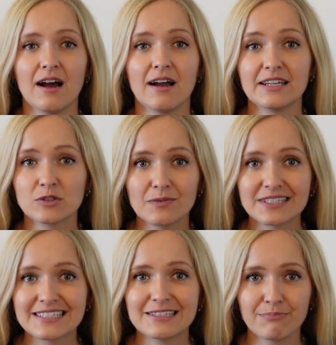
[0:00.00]
It
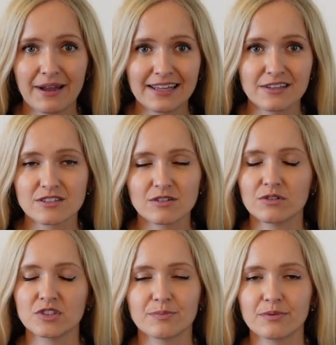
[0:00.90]
obviously depends
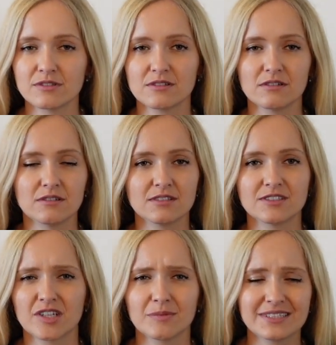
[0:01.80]
on your personal
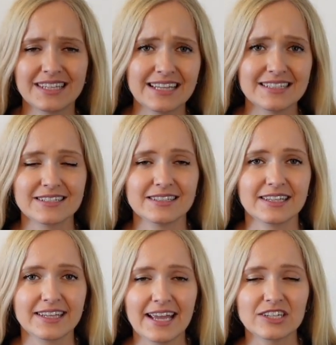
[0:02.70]
circumstances and
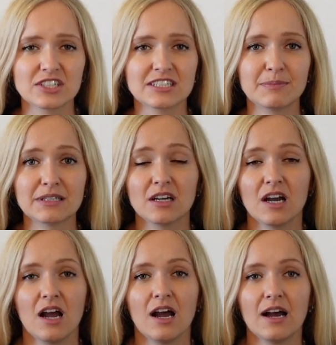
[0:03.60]
locations, but
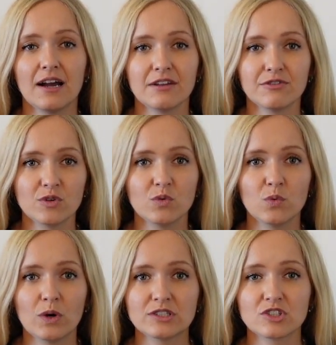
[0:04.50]
if you
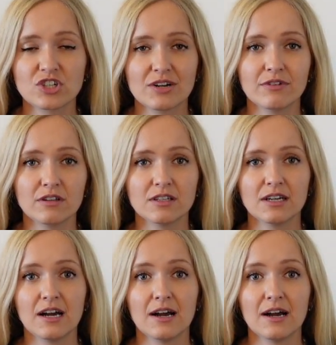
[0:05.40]
want to travel